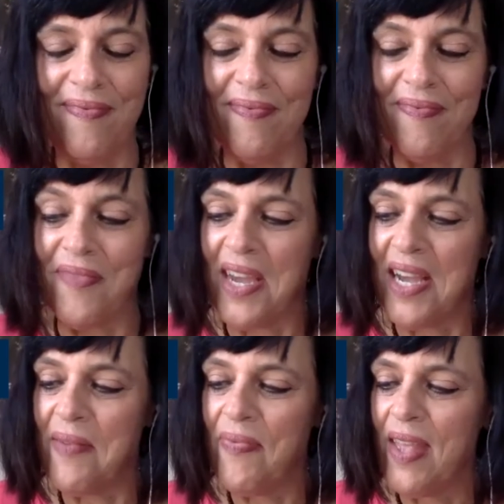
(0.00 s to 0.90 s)

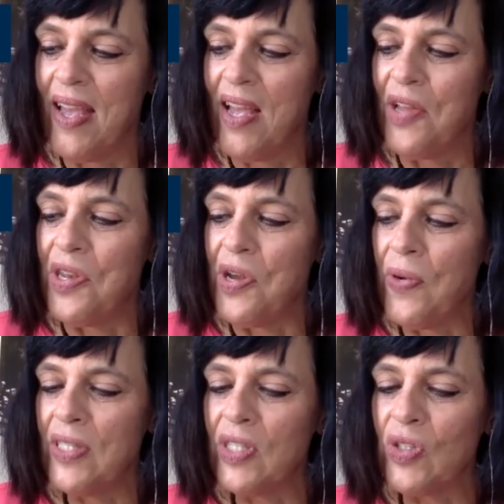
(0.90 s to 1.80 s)
Okay. No one
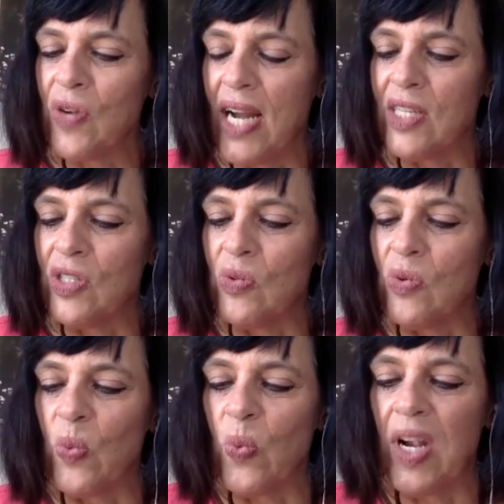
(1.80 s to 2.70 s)
is attracted to
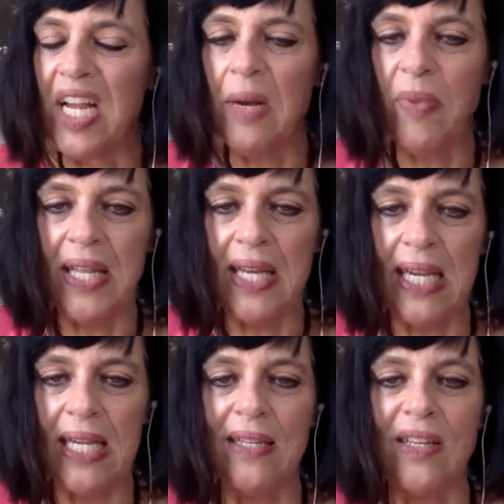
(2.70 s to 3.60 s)
a
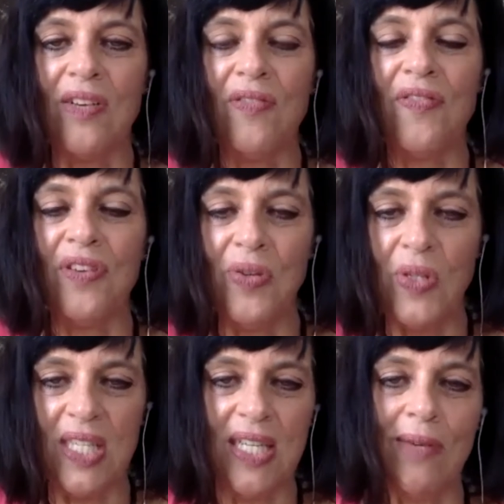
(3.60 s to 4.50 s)
rambling and
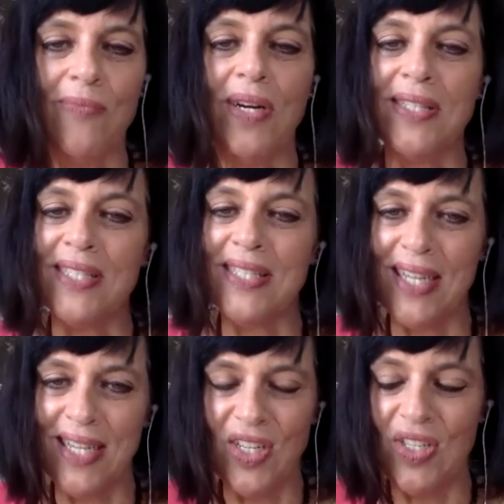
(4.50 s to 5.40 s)
confusing presentation.